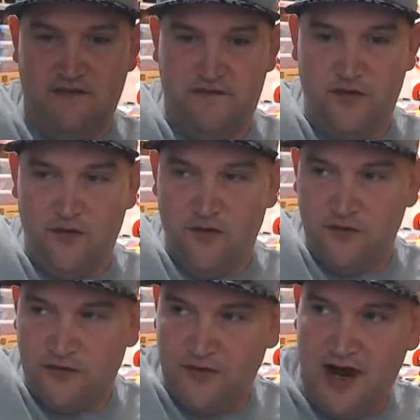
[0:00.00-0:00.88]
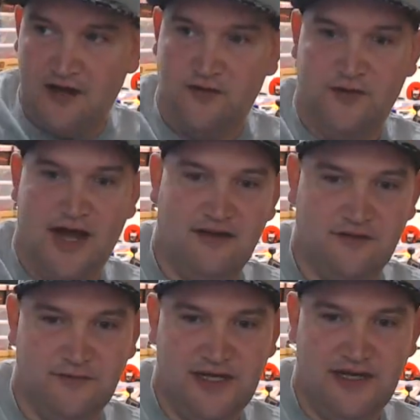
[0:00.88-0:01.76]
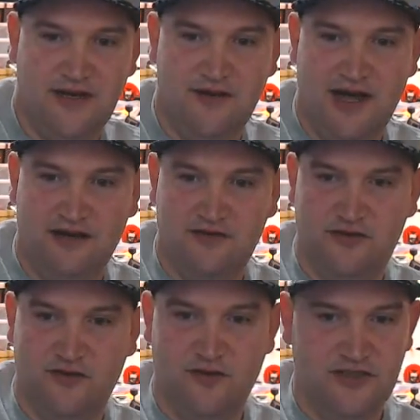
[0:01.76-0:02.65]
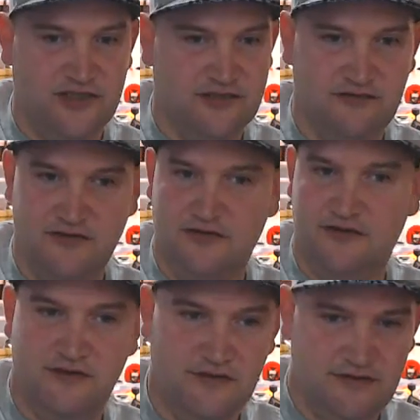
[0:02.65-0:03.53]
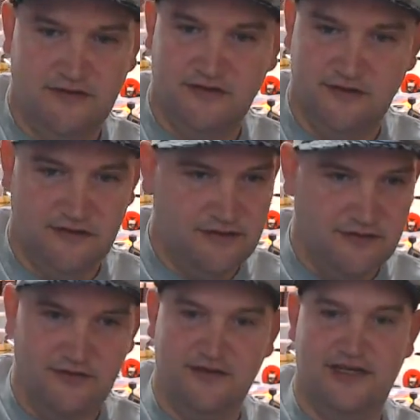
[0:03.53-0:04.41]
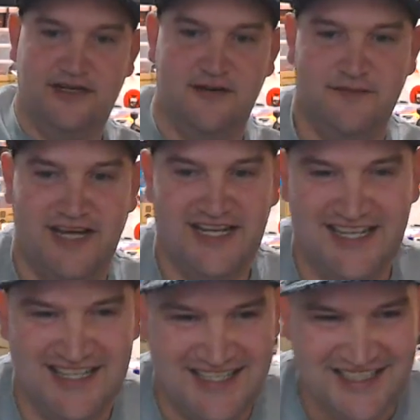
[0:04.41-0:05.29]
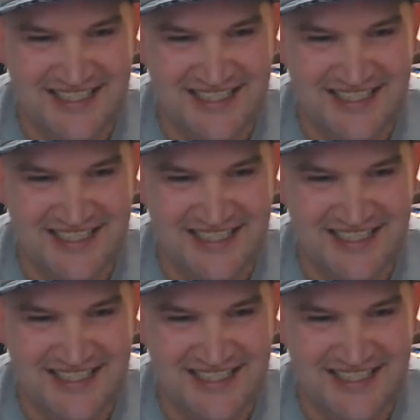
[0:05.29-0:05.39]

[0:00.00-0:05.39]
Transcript: Full throttle, out the window, out the door, and just, and then come back in.